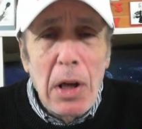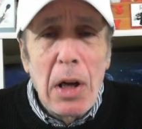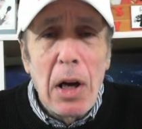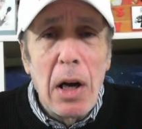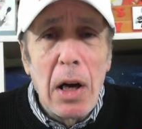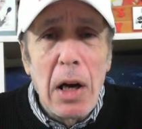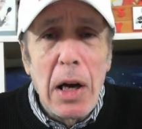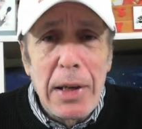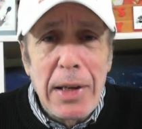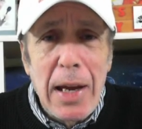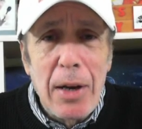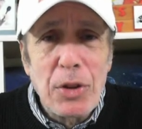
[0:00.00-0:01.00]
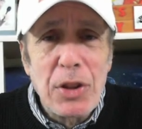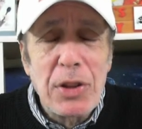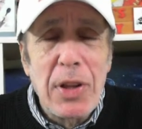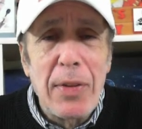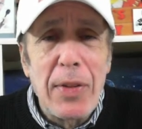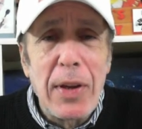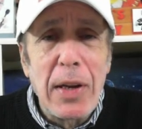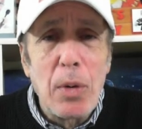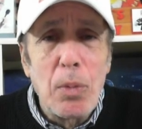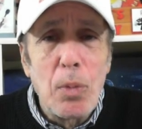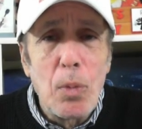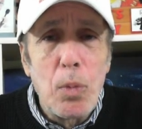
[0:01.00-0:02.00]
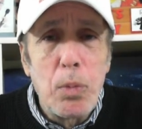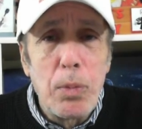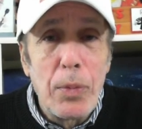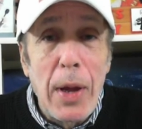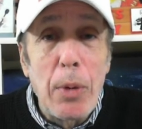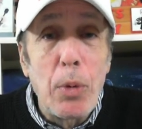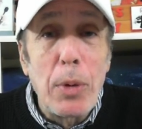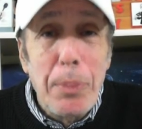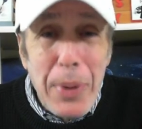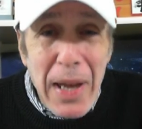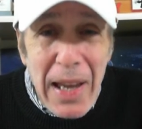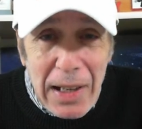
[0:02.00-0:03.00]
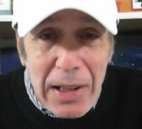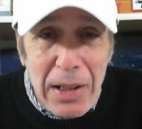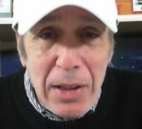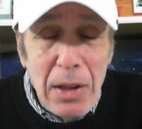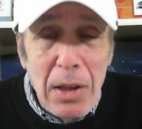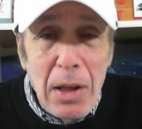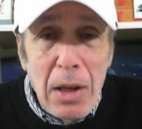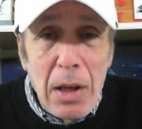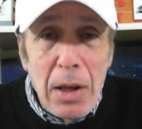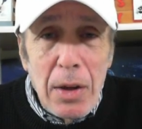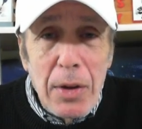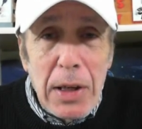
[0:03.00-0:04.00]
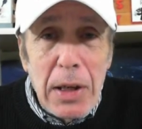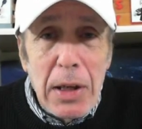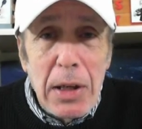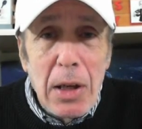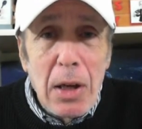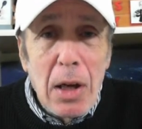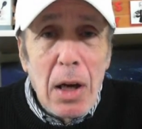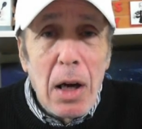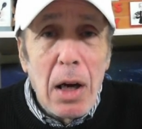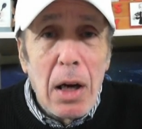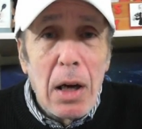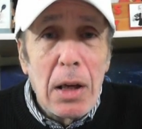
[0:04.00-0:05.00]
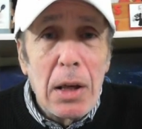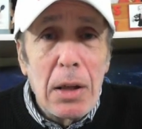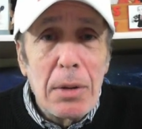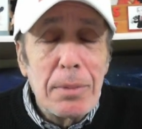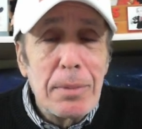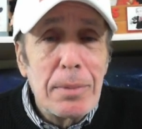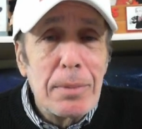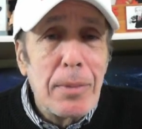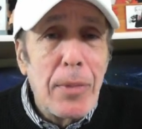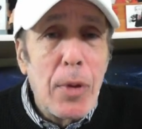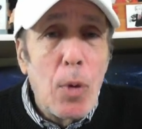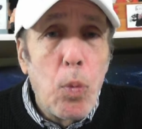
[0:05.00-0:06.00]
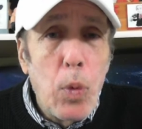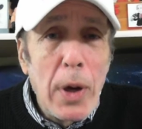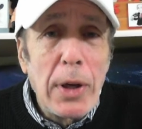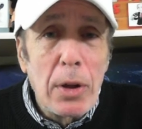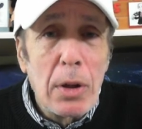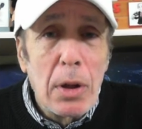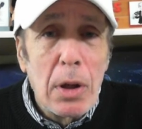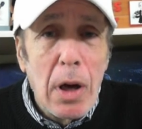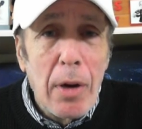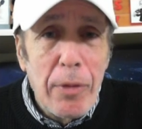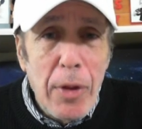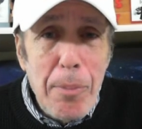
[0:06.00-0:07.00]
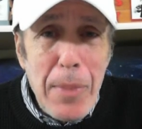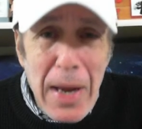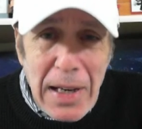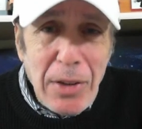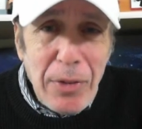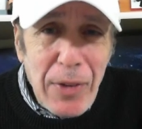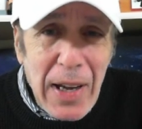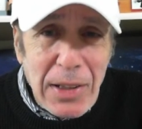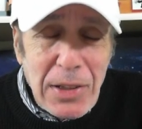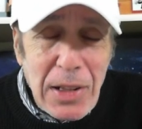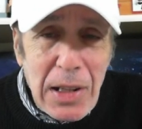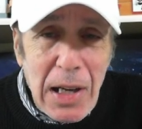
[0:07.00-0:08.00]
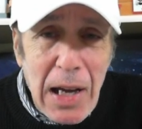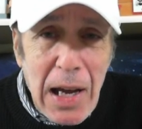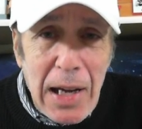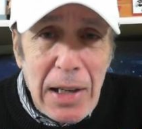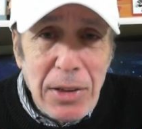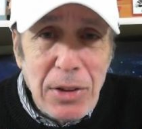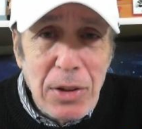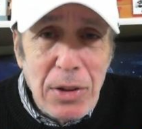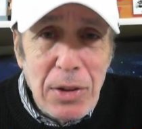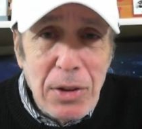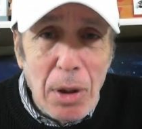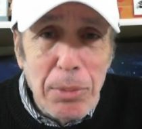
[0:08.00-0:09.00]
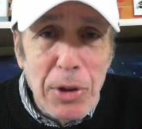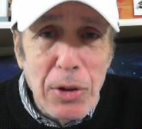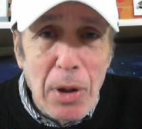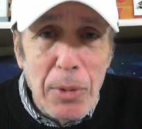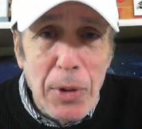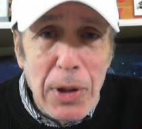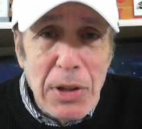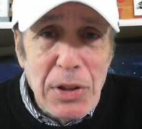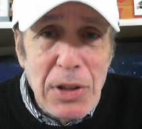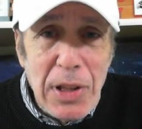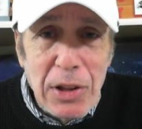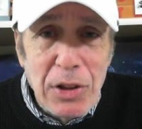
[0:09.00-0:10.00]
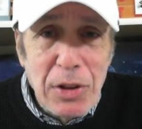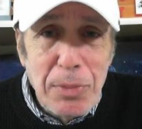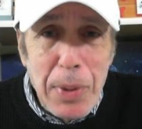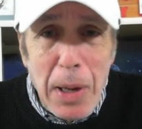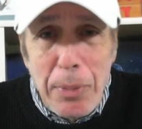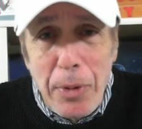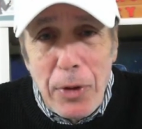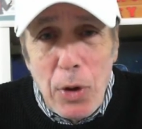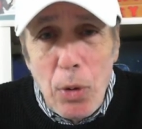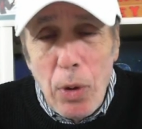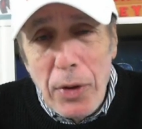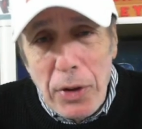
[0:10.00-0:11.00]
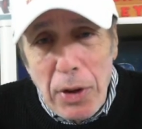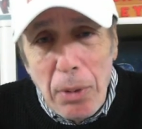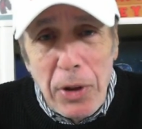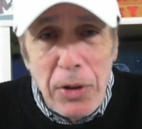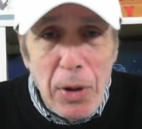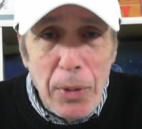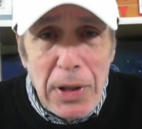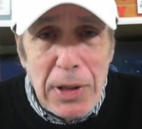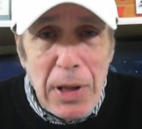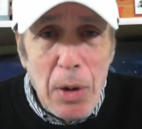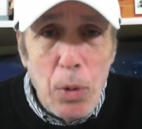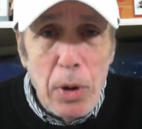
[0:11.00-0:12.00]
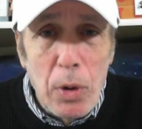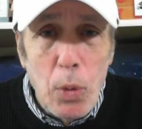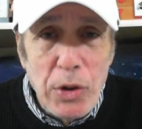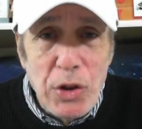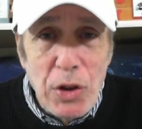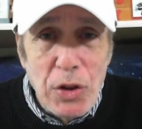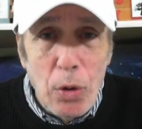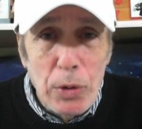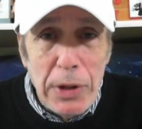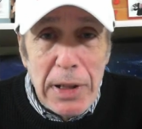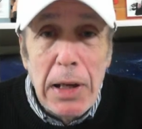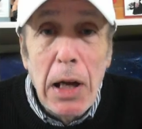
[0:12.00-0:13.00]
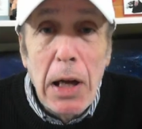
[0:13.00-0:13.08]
announced that they would pick the winner of the main event at WWE's next pay-per-view on the WWE Network, which is only